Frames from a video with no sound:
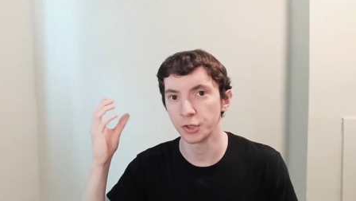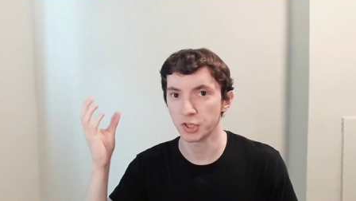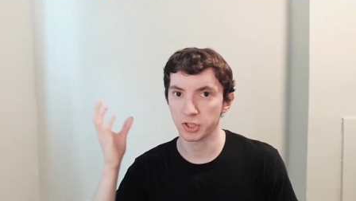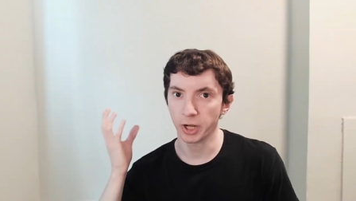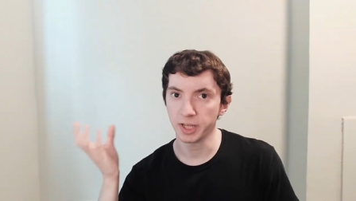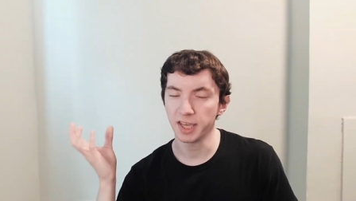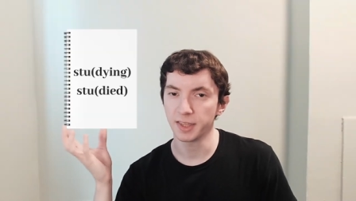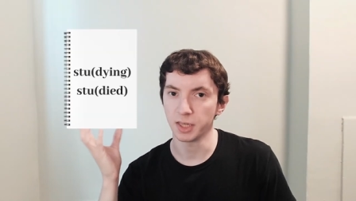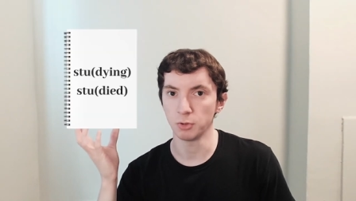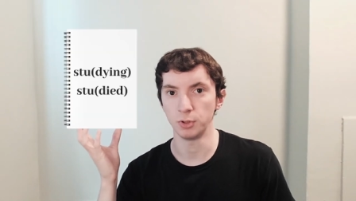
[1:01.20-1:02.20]
So the
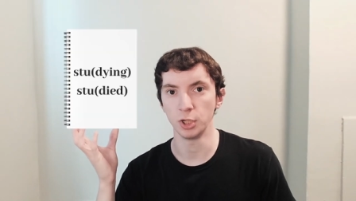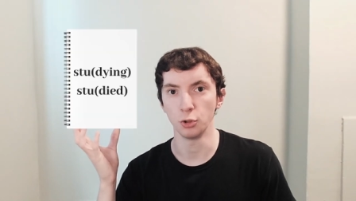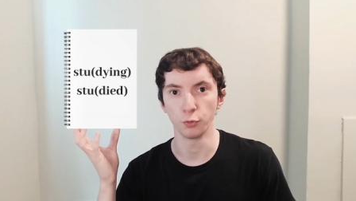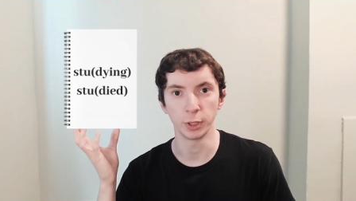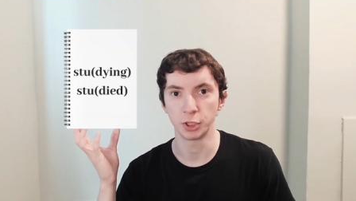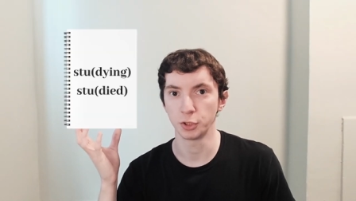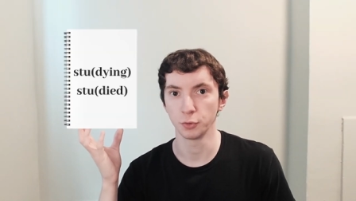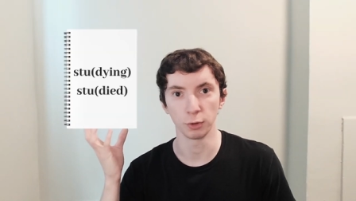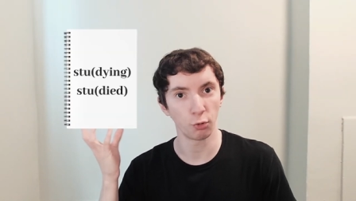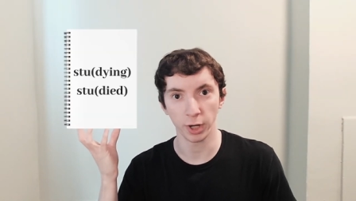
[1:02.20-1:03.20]
studying that you do,
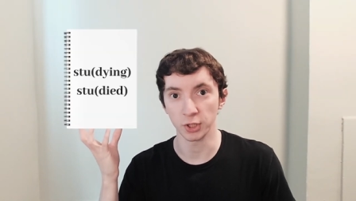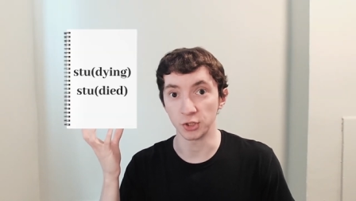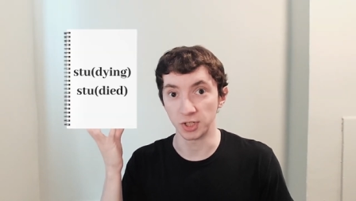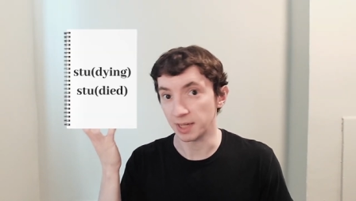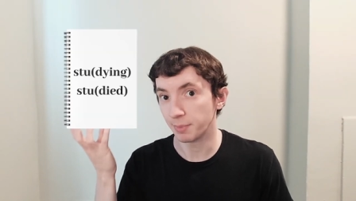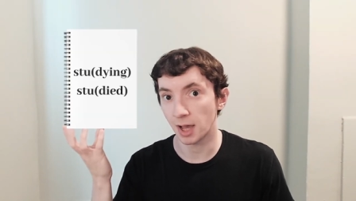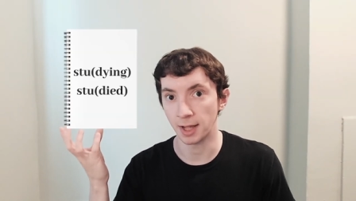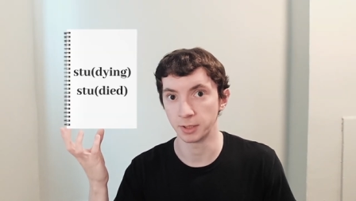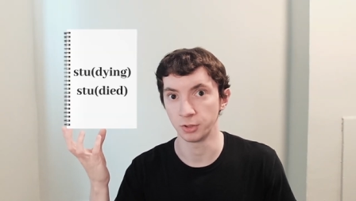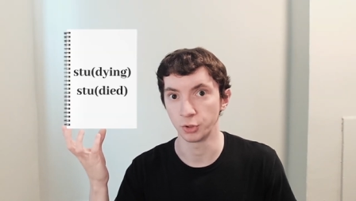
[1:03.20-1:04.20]
which requires
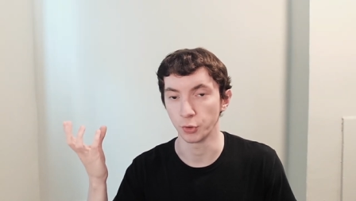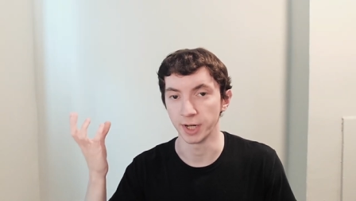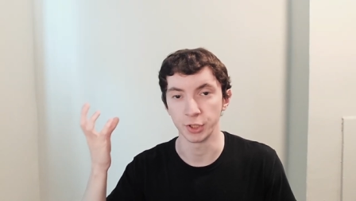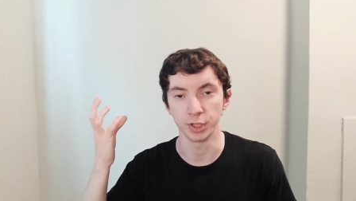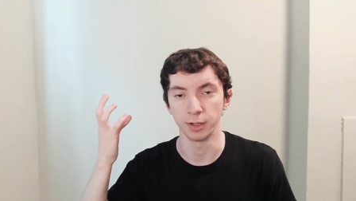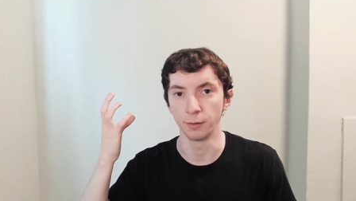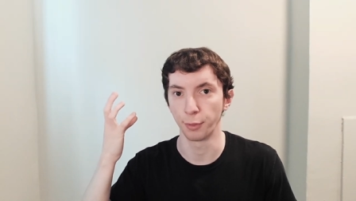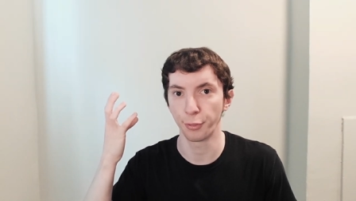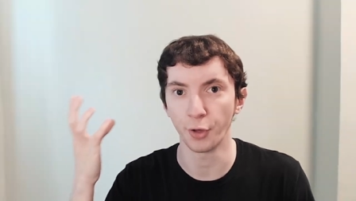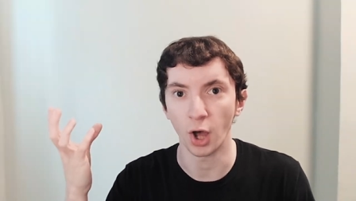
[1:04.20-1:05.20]
deep
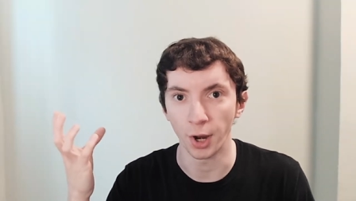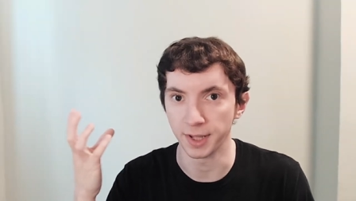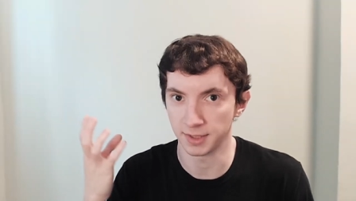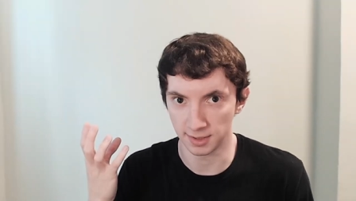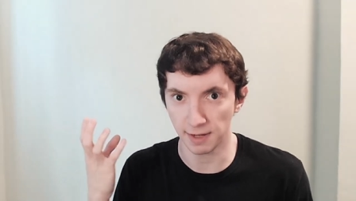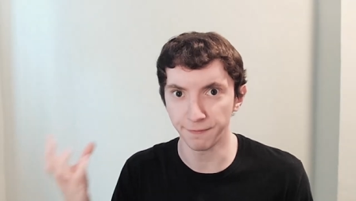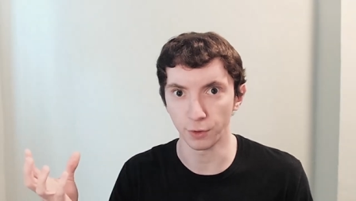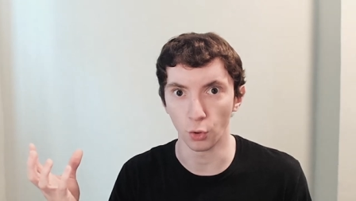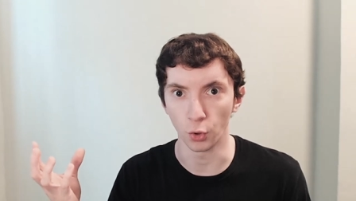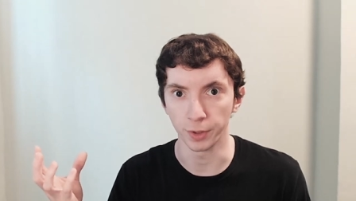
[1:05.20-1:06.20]
concentration, thought, it's
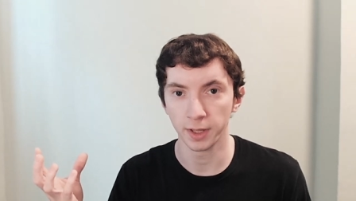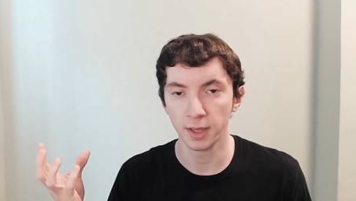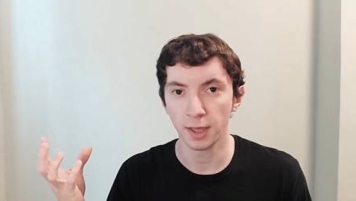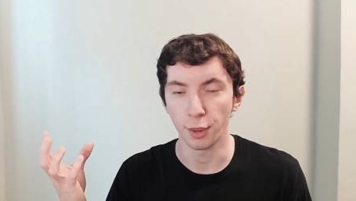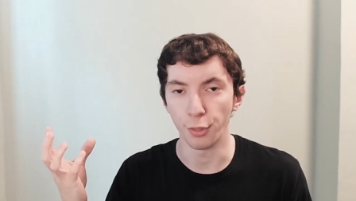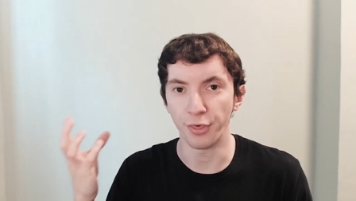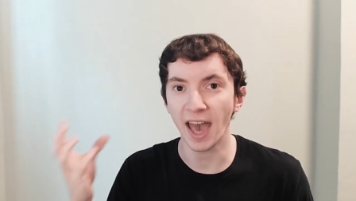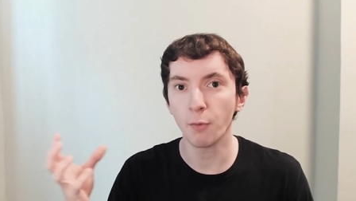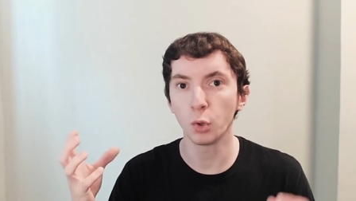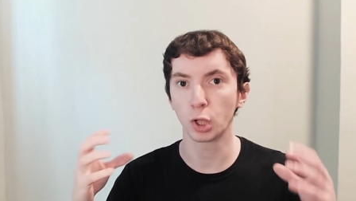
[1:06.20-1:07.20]
difficult,
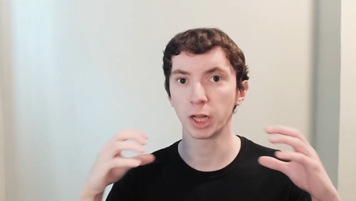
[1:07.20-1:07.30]
that